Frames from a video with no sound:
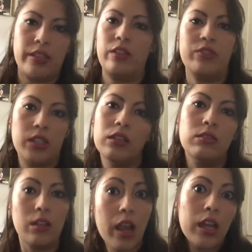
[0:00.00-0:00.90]
myself to you.
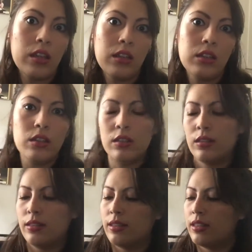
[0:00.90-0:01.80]
Okay.
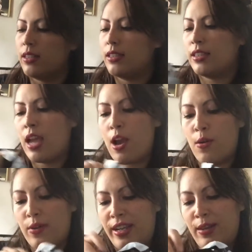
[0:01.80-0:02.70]
So